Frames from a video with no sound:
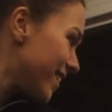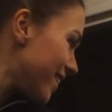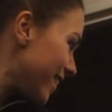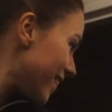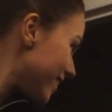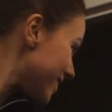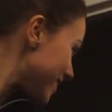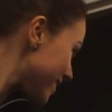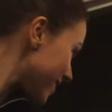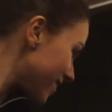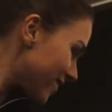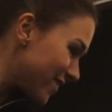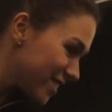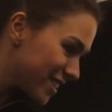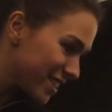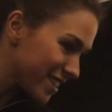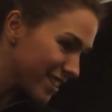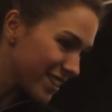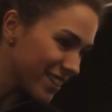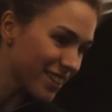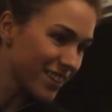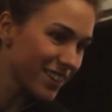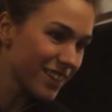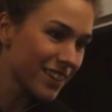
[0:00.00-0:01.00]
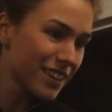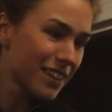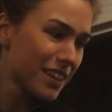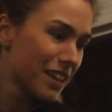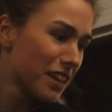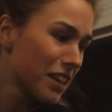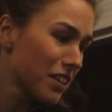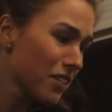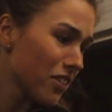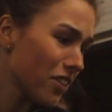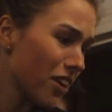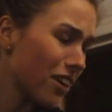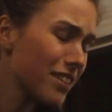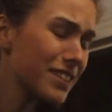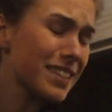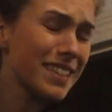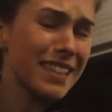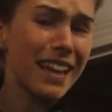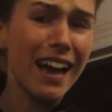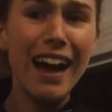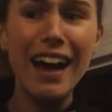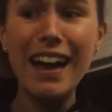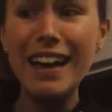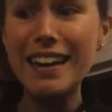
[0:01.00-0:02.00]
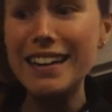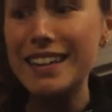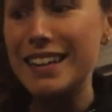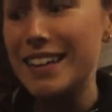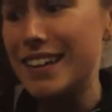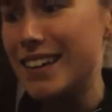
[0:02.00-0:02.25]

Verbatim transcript: They're the outside, question. They're outside?